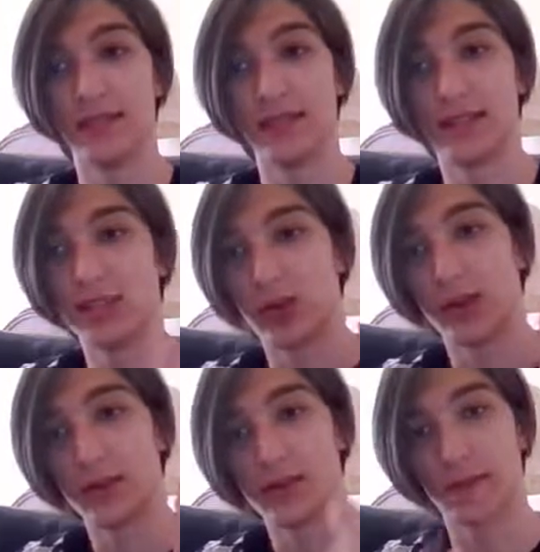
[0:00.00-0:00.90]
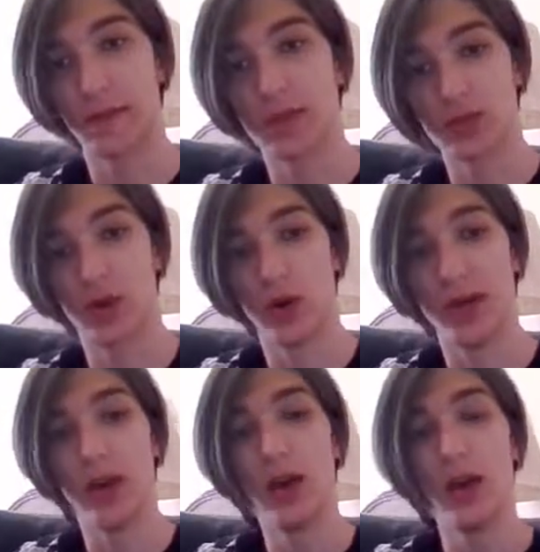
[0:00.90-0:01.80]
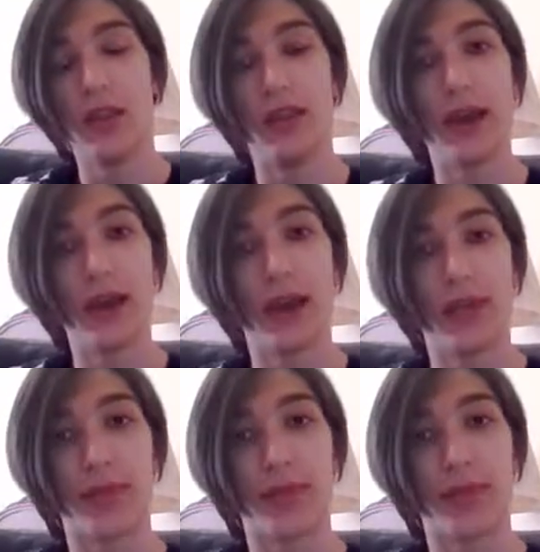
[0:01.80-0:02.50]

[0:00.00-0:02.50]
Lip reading: Decidueye was the first one that I